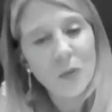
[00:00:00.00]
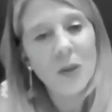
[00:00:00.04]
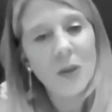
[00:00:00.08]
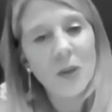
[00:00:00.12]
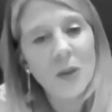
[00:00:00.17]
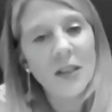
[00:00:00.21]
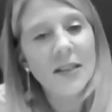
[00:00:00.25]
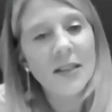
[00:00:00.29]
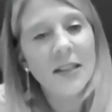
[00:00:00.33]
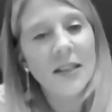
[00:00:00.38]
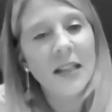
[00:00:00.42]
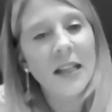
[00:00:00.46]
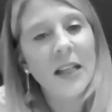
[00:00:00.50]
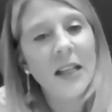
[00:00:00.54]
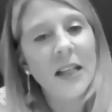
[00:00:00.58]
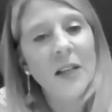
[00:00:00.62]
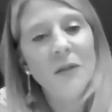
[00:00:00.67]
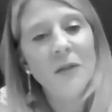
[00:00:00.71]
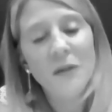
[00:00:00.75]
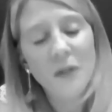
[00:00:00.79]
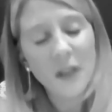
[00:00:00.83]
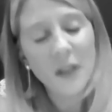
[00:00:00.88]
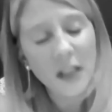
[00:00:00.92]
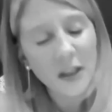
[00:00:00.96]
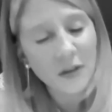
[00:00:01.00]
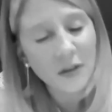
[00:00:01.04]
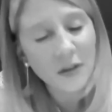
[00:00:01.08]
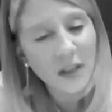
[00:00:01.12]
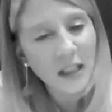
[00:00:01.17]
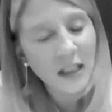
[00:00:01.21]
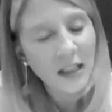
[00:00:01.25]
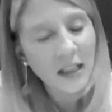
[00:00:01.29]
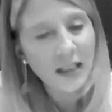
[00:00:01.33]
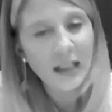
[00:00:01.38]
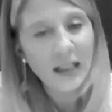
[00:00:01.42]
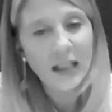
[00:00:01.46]
was getting
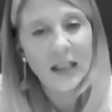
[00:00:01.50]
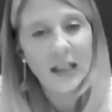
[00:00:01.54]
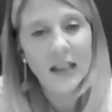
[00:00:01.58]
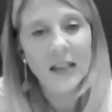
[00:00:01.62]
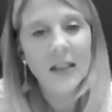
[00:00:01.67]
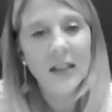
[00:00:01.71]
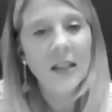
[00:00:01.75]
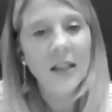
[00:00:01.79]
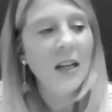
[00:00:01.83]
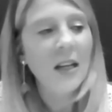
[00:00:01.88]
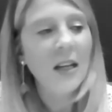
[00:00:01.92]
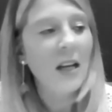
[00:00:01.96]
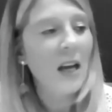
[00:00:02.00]
very clear